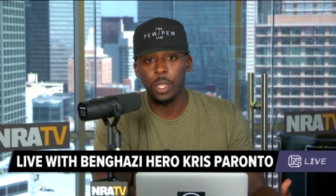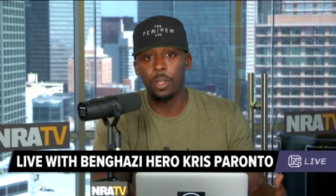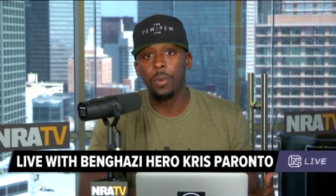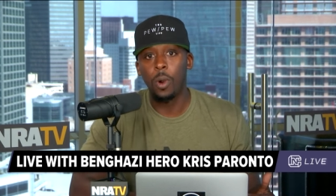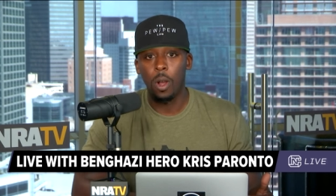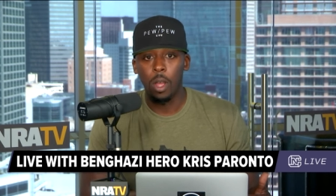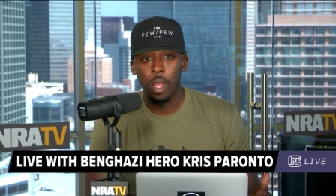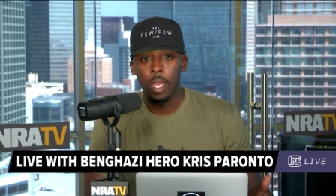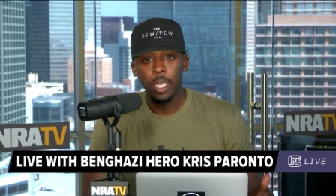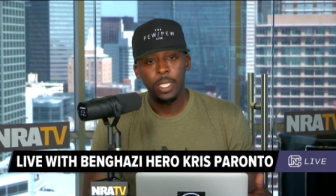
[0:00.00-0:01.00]
and you all
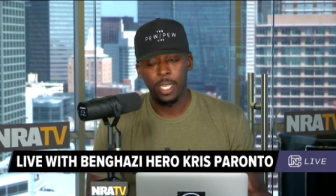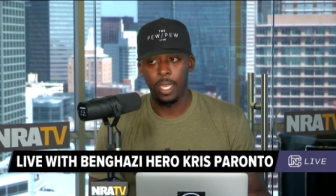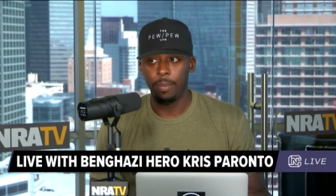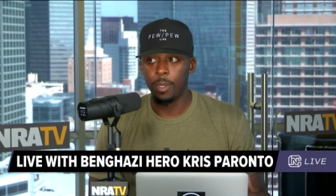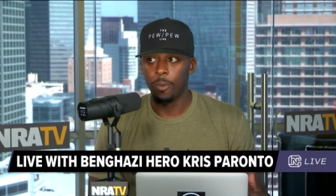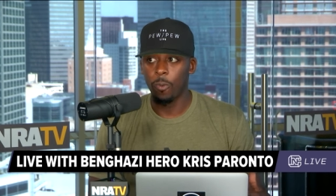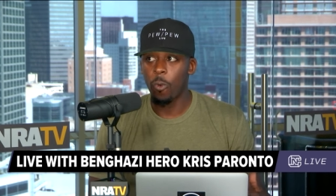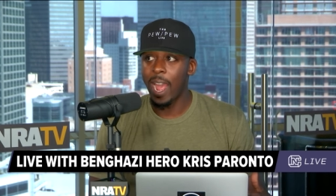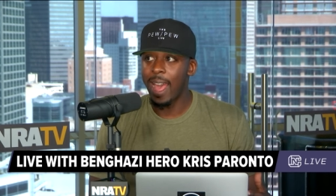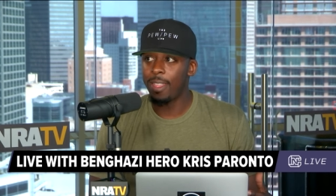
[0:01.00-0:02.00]
seemed
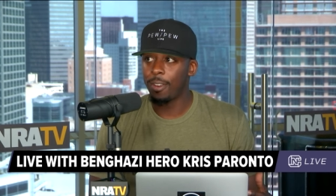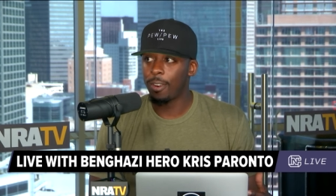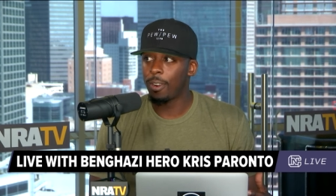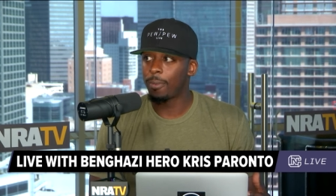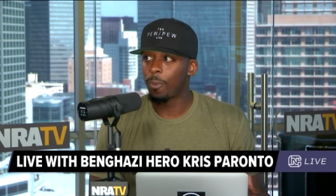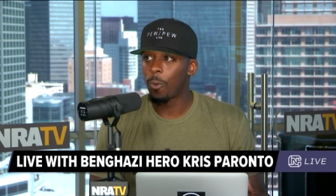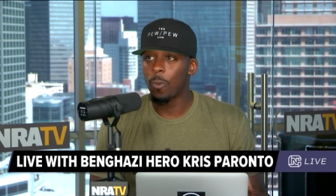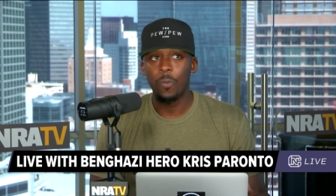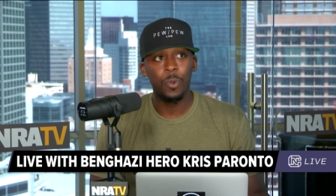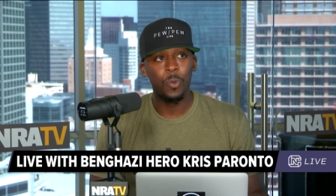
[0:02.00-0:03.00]
rather
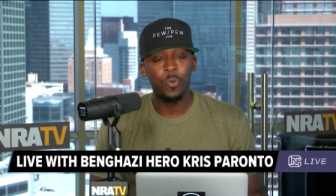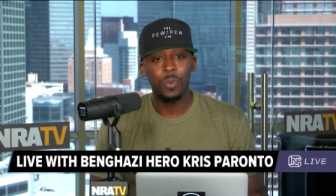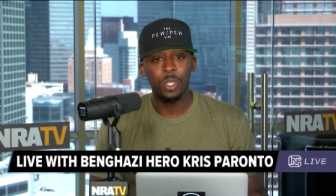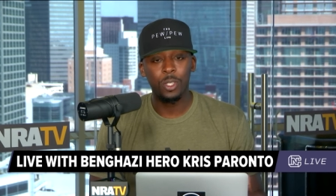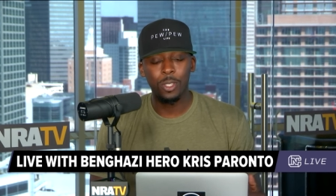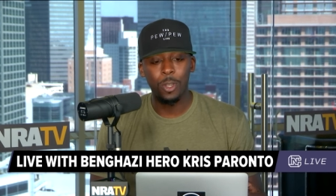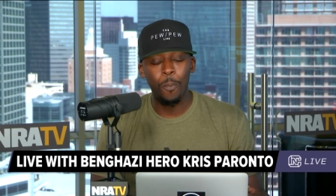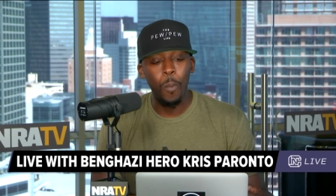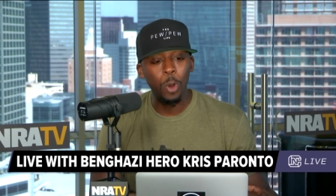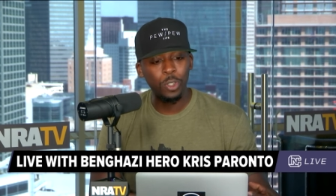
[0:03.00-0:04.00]

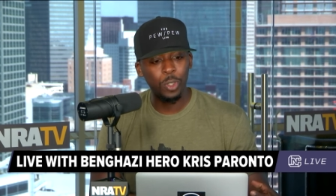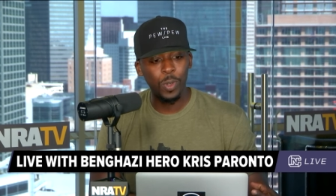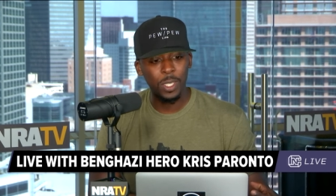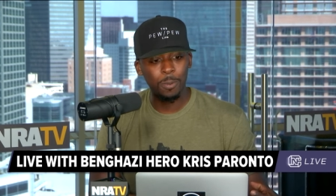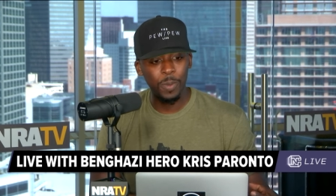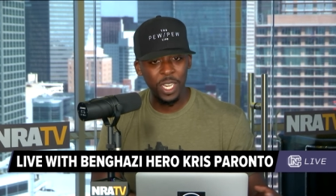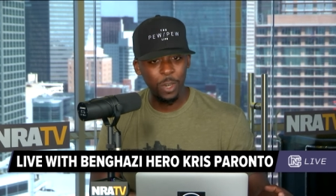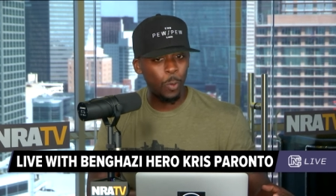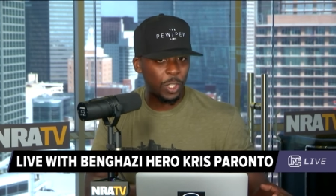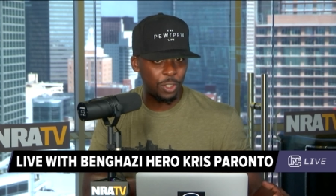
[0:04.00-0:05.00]
tumultuous, but in
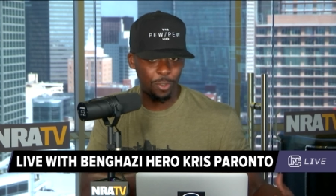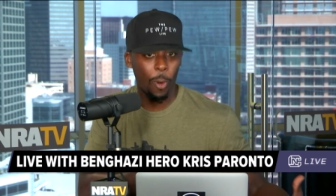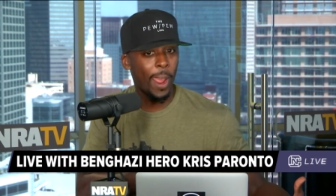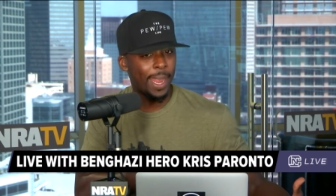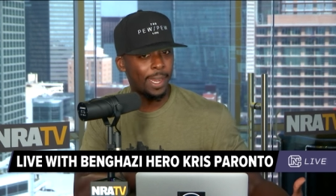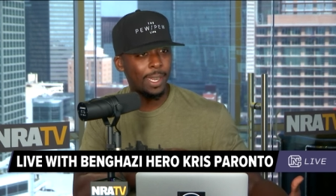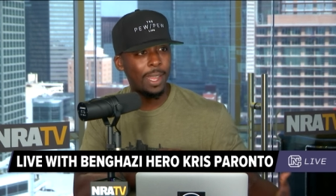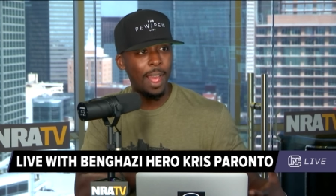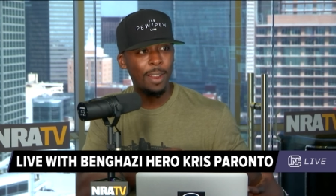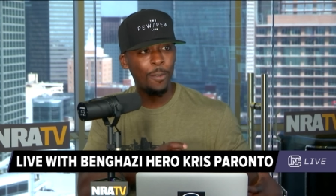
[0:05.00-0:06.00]
a restrained
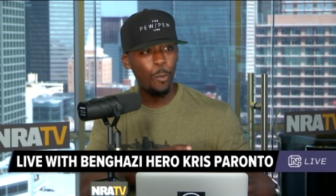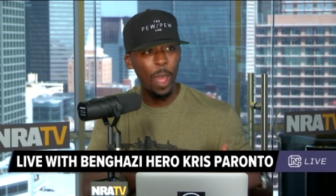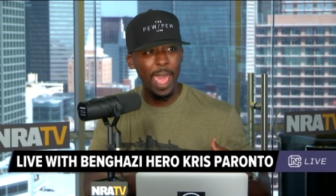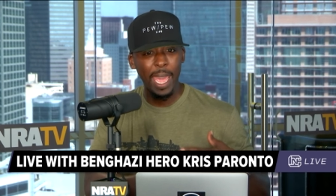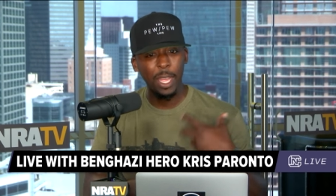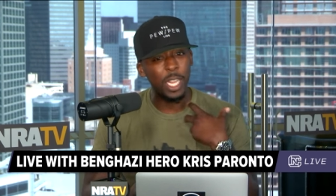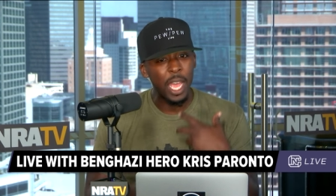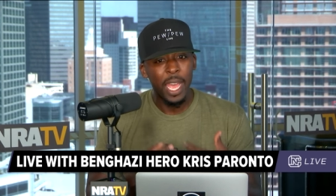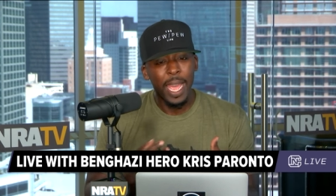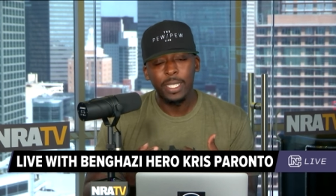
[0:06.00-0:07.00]
kind of way. It,
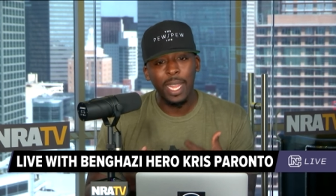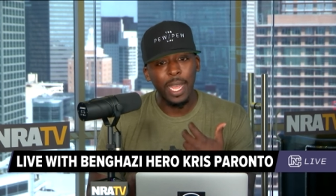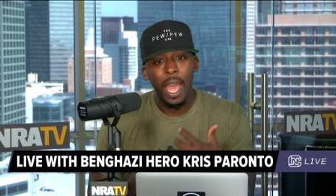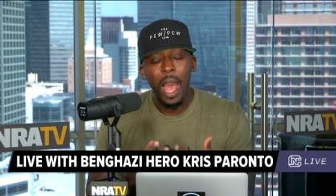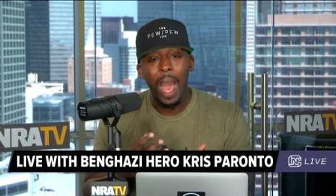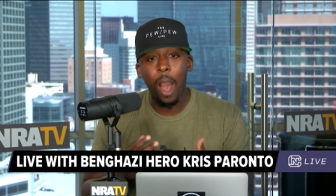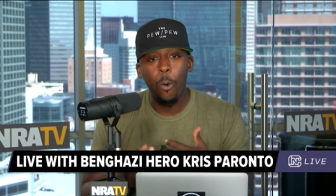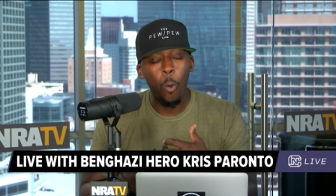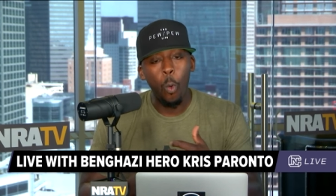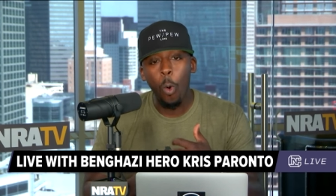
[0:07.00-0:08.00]
it's like how
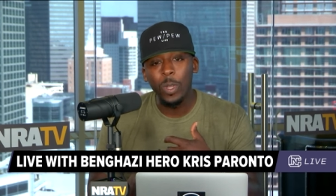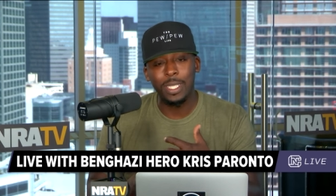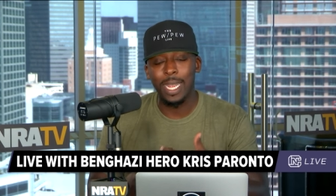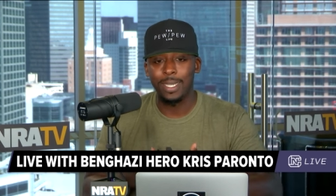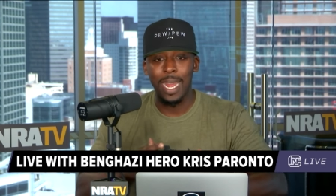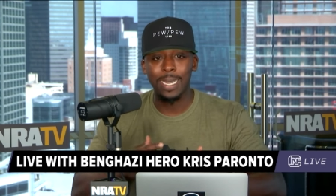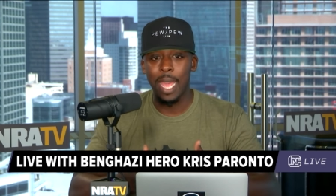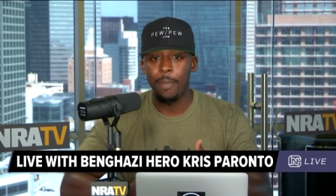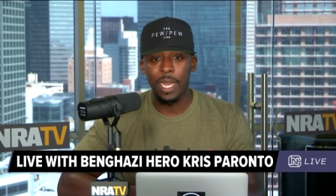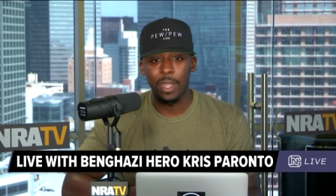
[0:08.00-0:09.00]
what was that
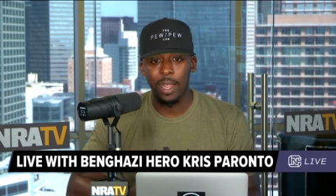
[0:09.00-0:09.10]
dynamic